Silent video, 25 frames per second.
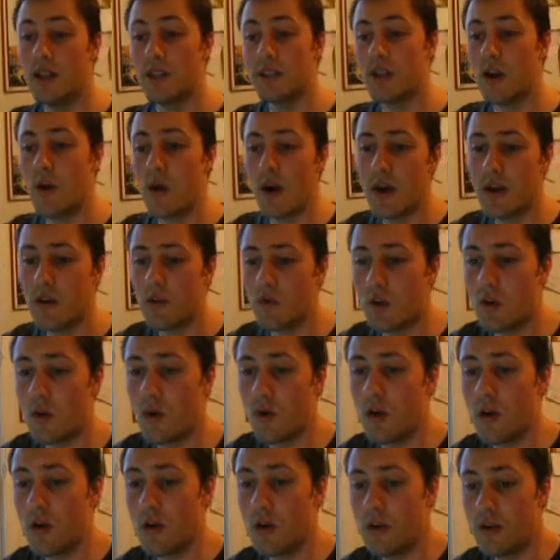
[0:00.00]
Let's go ahead and
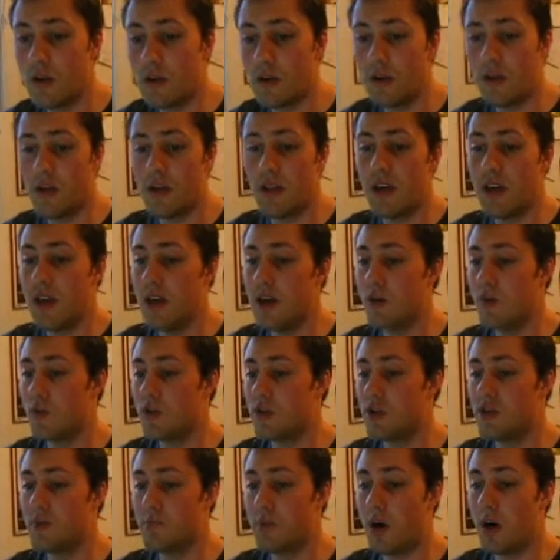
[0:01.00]
record the
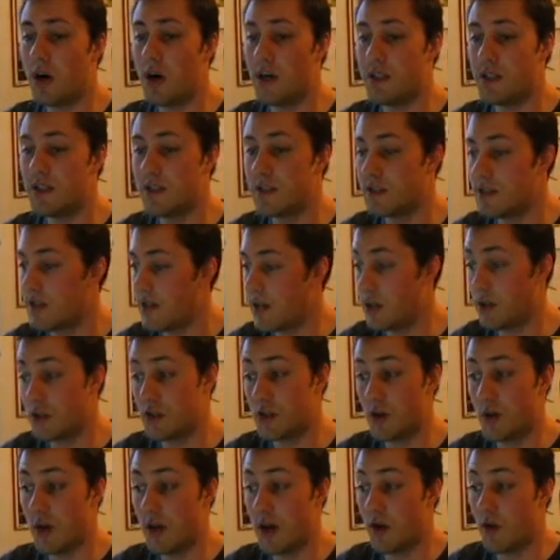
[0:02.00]
response, and I'll
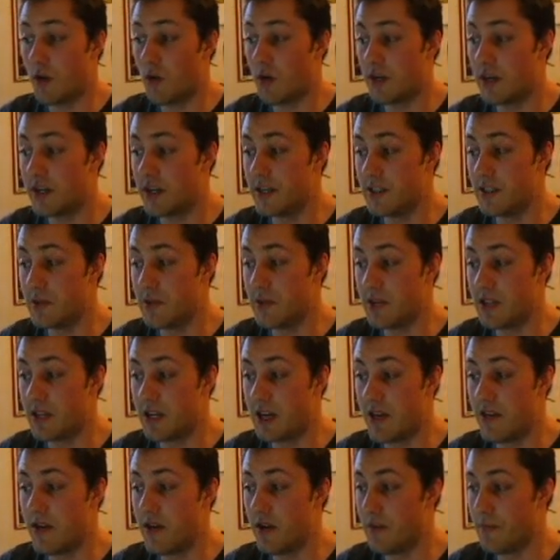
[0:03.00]
show you how quick it is to put
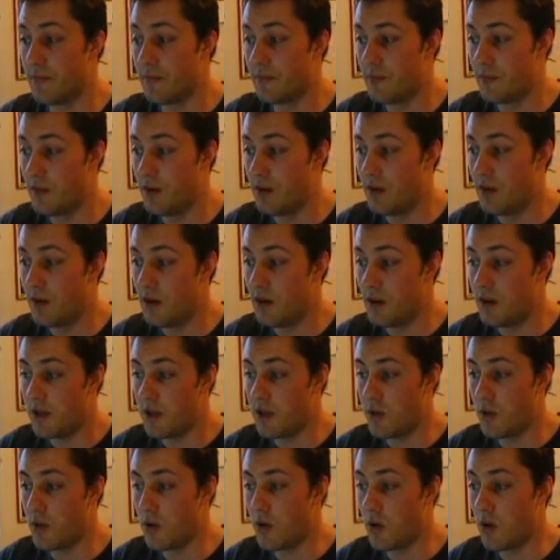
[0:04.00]
together.
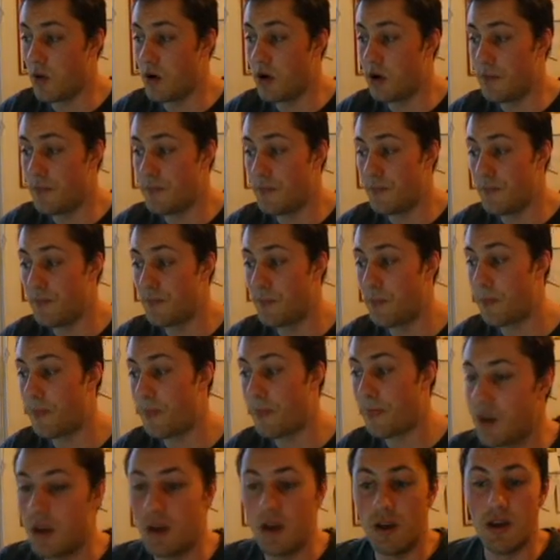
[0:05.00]
Hit record.
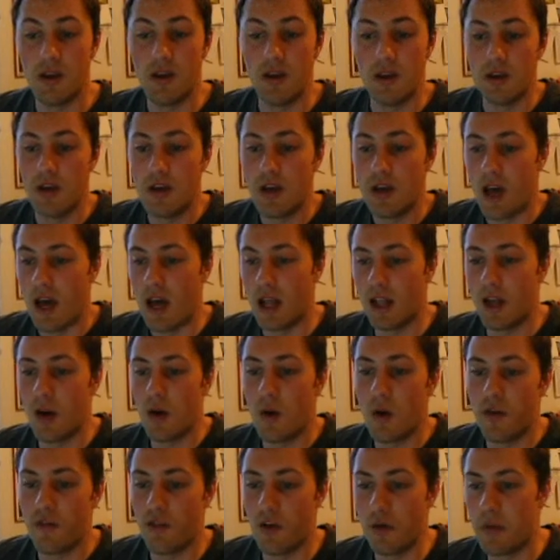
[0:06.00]

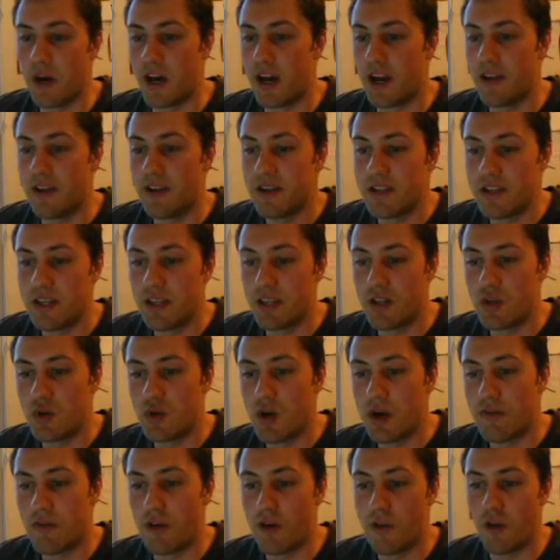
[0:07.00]
Hello everybody, this is
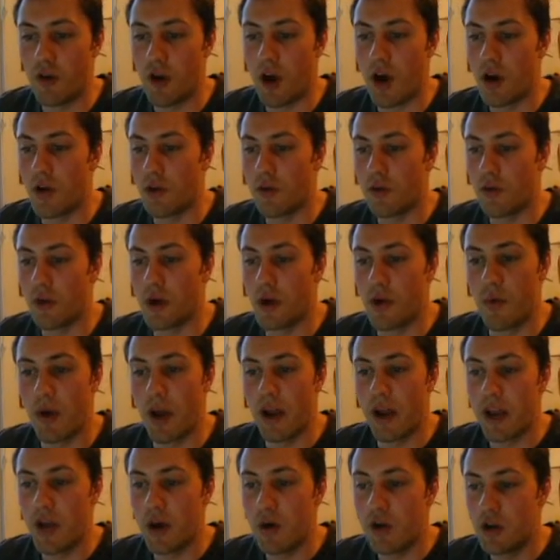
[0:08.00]
Trevor for R3
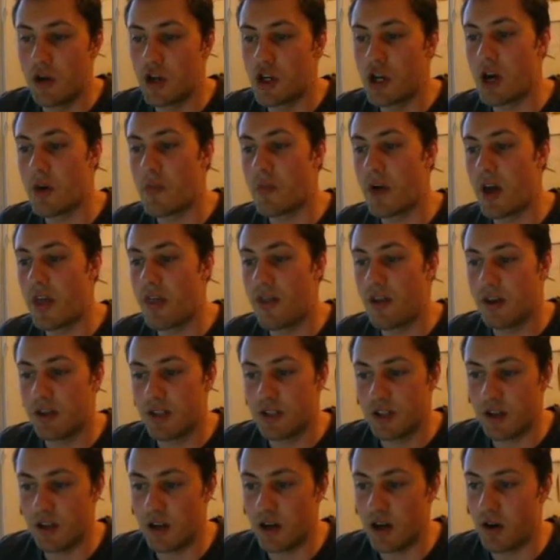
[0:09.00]
Radio to share my
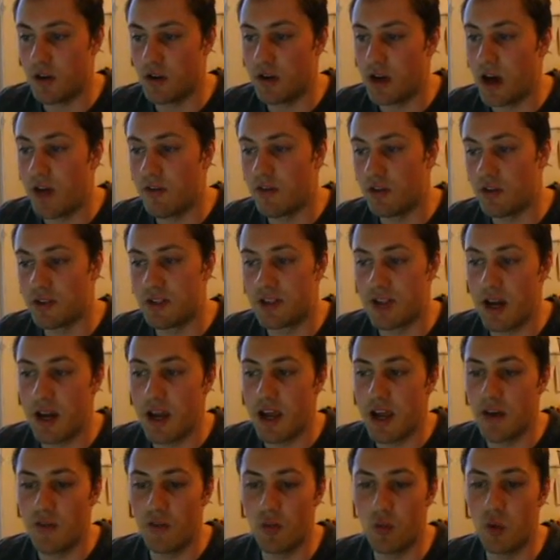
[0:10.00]
thoughts on our novel
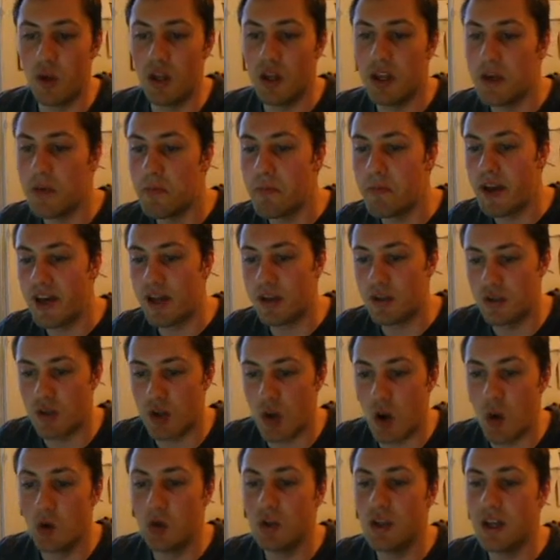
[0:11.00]
study of William
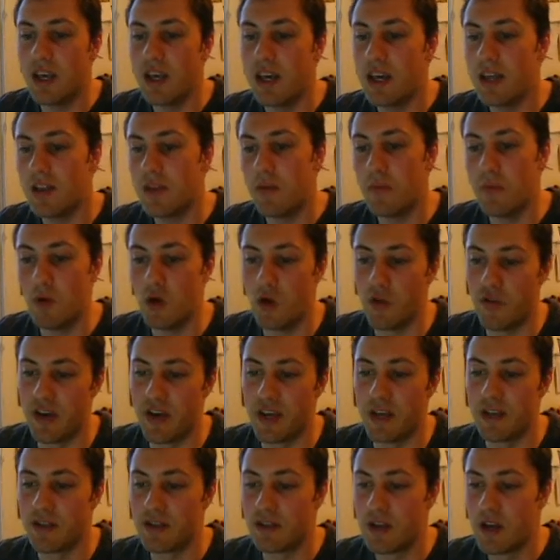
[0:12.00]
Bell's Only in the
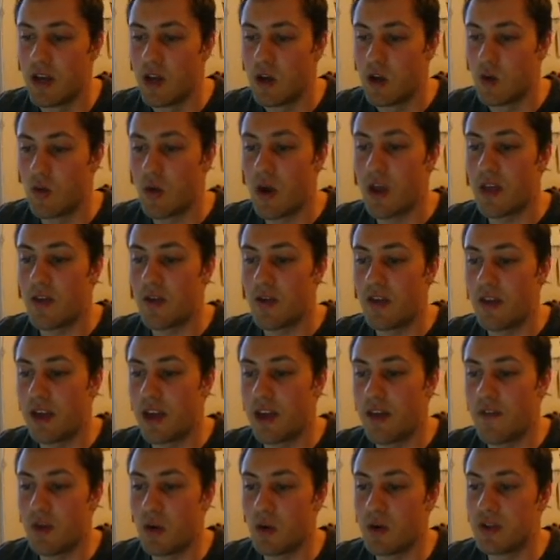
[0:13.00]
Movies. Rather than
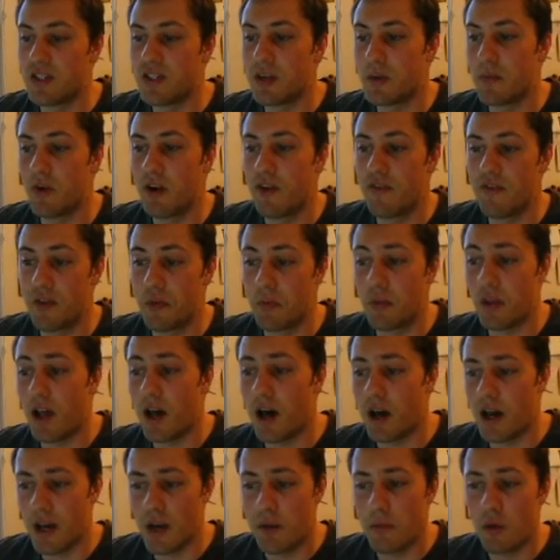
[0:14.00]
give you a summary of the
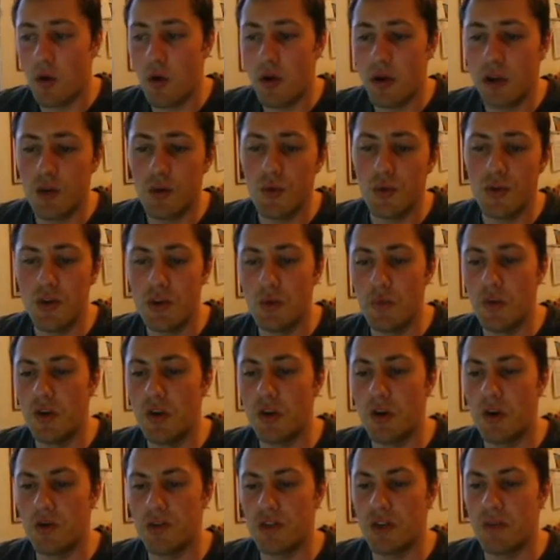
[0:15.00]
plot, I'm going to assume
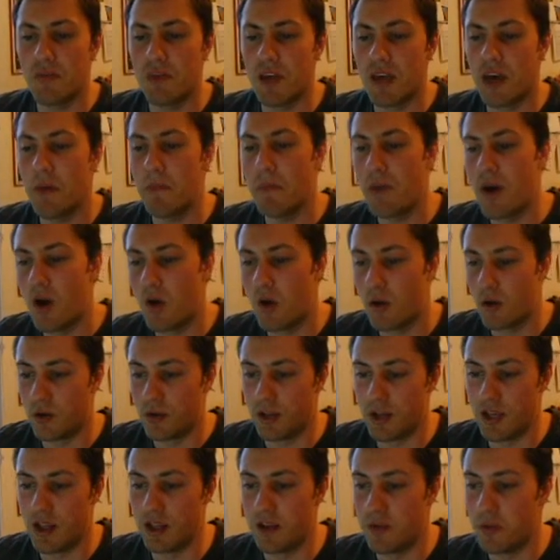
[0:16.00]
you know something about
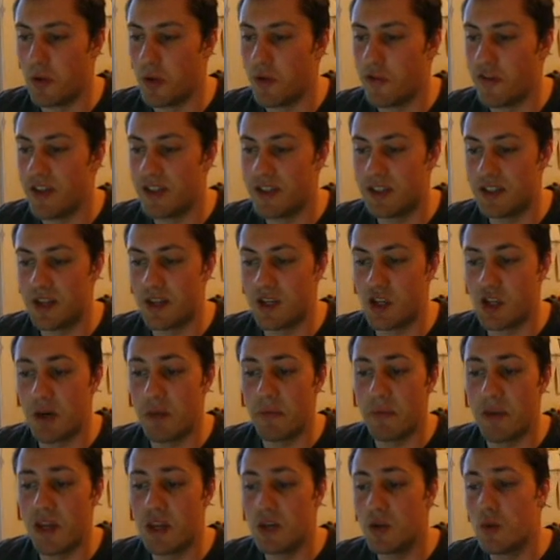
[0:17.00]
Only in the Movies and
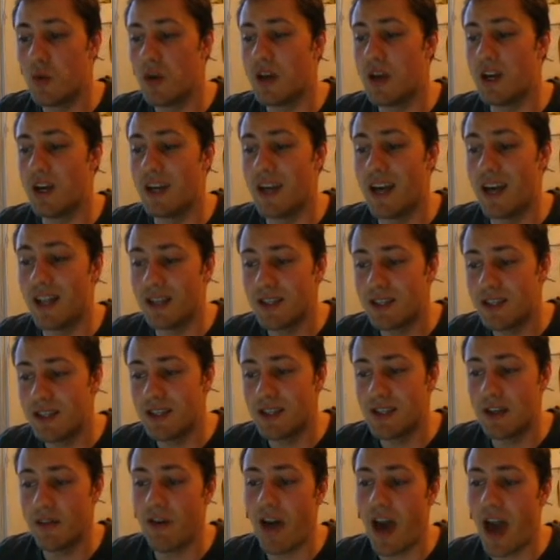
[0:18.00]
jump into an
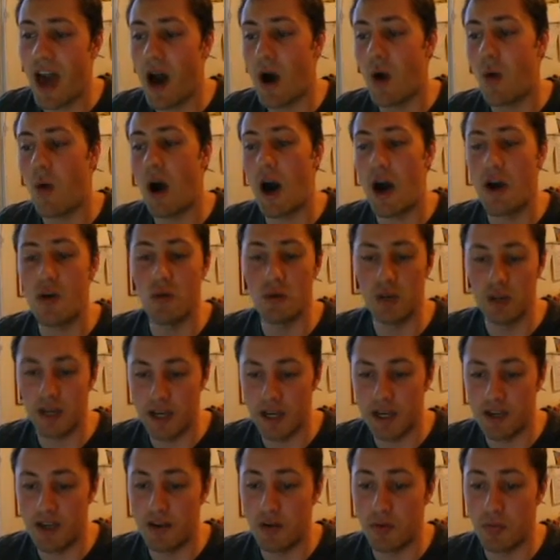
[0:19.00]
analysis of how I
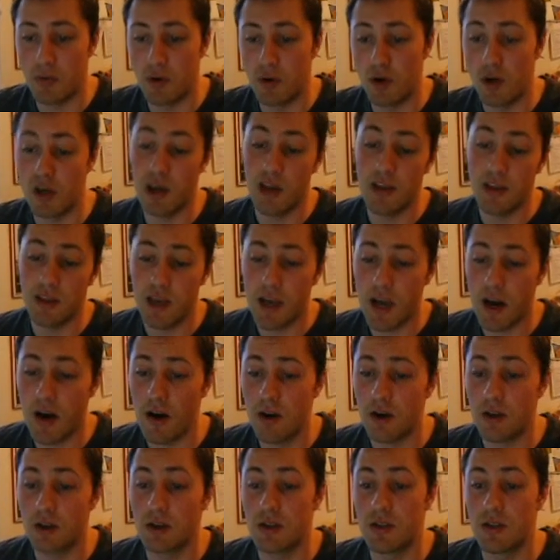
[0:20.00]
relate to the book and the
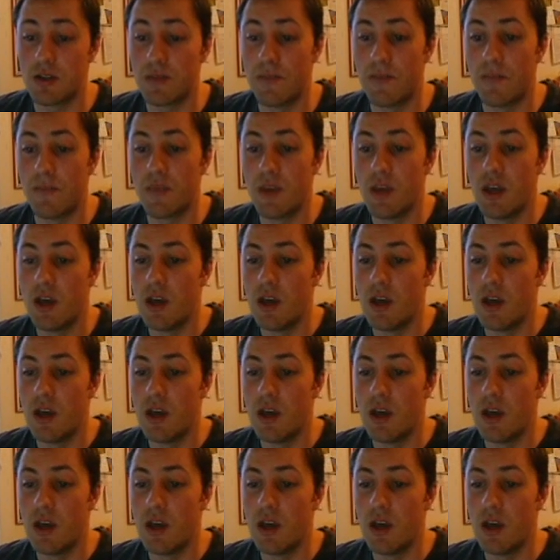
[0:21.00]
characters.